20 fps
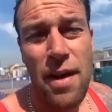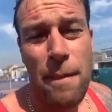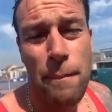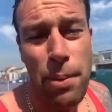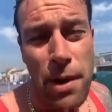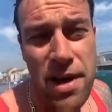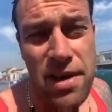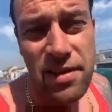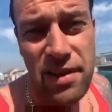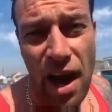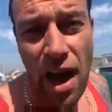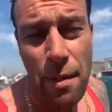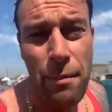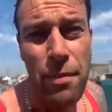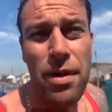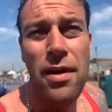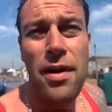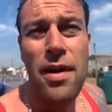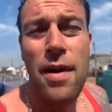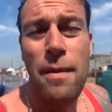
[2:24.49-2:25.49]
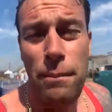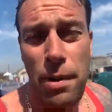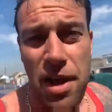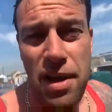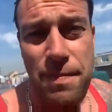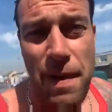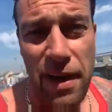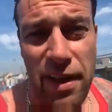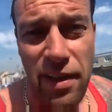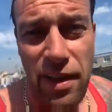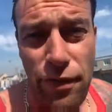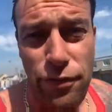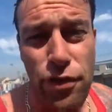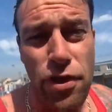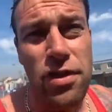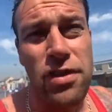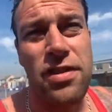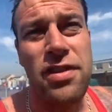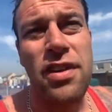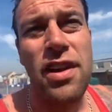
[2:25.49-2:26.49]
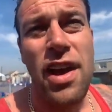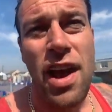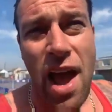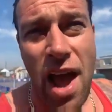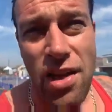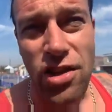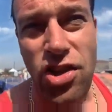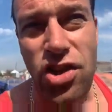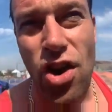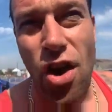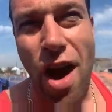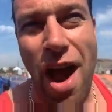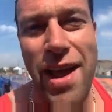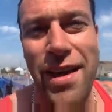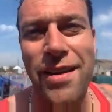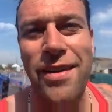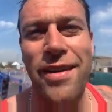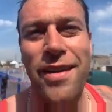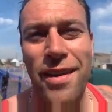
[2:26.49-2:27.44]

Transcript: Please come, please make a difference and shine